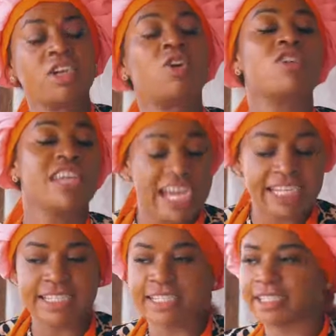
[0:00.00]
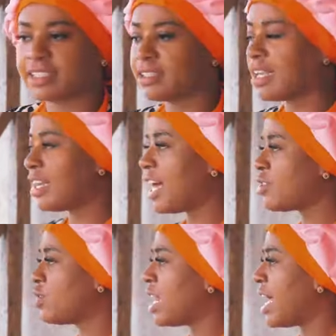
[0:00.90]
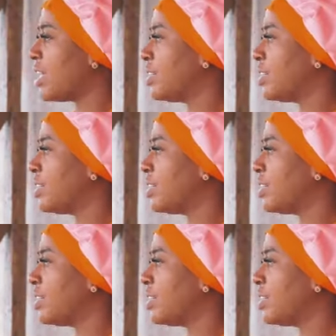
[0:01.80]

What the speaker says: He no go hear anything. I lie, you lie.